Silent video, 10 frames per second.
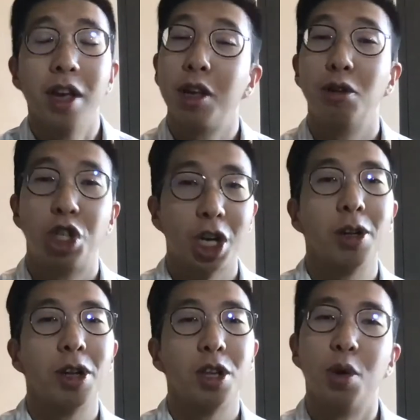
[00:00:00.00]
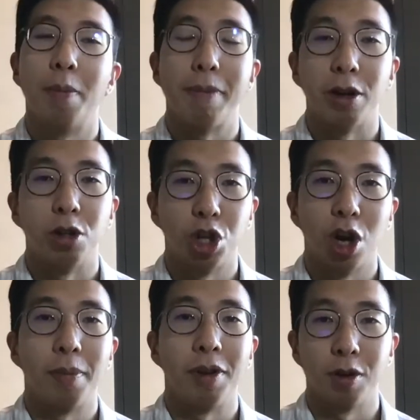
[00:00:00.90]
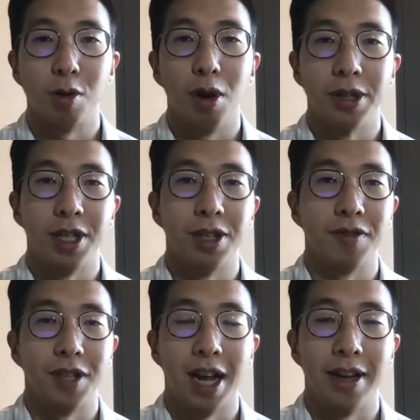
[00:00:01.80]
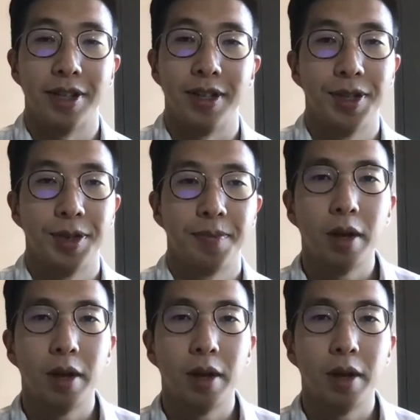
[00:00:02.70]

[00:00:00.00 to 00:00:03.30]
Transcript: you generally do a better job in your qualitative analysis.